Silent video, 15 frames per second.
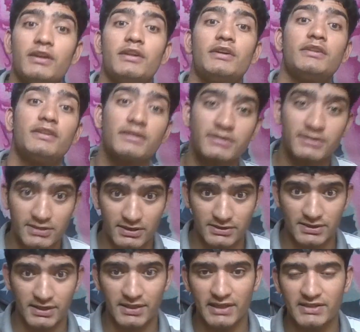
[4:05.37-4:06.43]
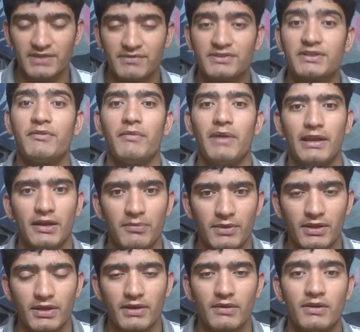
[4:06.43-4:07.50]
another sentence which have a
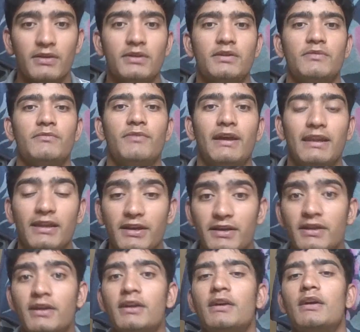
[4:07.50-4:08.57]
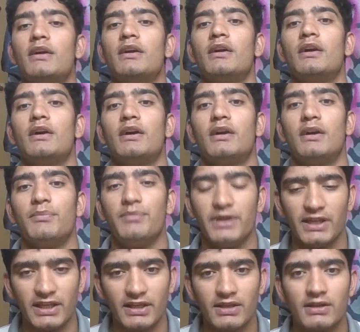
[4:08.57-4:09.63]
valid
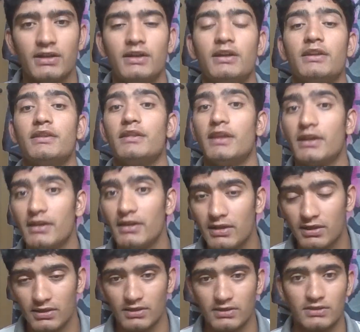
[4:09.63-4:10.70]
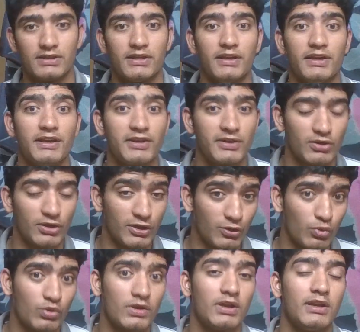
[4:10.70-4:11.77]
meaning. Then it
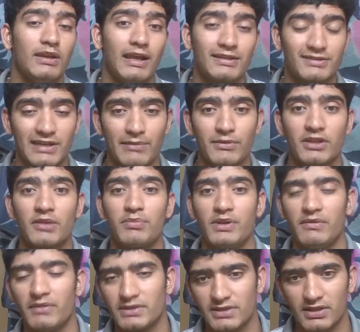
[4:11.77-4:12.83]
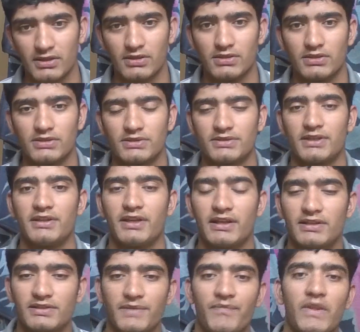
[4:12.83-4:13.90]
took less time than the previous
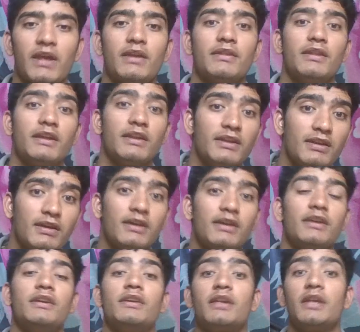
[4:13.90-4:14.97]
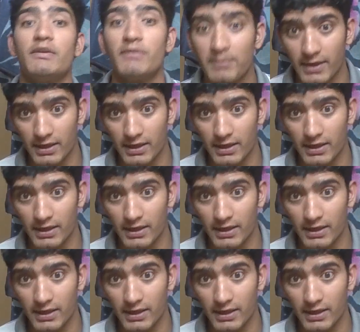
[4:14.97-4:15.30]
sentence. Then he gave